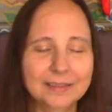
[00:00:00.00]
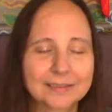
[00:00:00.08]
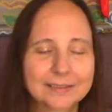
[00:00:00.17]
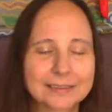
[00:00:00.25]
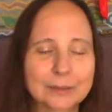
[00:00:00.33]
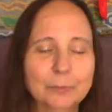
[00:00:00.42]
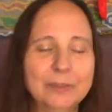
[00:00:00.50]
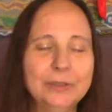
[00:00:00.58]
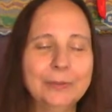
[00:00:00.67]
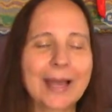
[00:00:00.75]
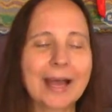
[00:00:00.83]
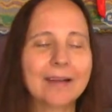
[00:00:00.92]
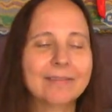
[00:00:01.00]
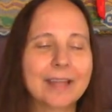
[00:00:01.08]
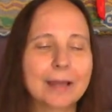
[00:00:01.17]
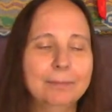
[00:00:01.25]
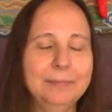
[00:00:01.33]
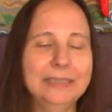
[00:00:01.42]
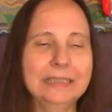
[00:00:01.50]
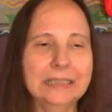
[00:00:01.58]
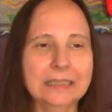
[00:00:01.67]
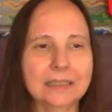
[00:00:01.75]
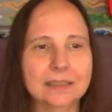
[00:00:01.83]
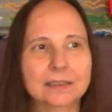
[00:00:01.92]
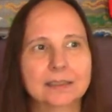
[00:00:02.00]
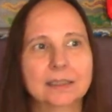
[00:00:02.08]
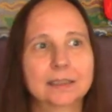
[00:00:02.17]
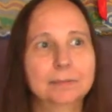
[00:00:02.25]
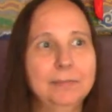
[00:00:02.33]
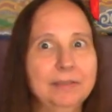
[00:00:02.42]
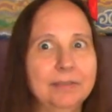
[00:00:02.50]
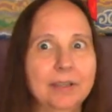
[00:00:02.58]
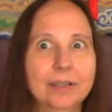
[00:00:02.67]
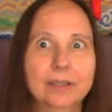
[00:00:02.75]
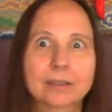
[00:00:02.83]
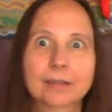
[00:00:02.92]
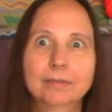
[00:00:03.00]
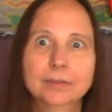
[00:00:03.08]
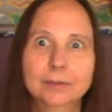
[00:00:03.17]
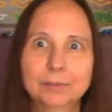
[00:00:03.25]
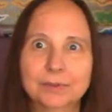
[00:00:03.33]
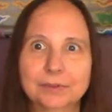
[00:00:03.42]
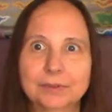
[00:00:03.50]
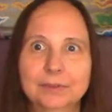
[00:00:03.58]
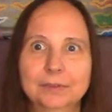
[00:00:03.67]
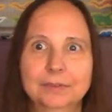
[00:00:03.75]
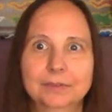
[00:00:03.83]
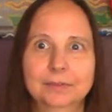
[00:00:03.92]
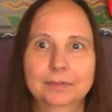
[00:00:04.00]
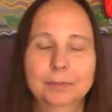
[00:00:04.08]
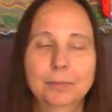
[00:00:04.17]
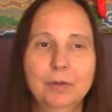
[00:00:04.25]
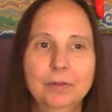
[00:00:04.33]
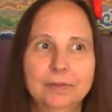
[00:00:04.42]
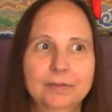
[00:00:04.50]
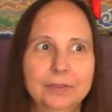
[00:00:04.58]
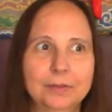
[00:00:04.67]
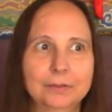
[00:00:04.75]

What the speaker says: So when you have that meeting, it can be very uncomfortable for both of you.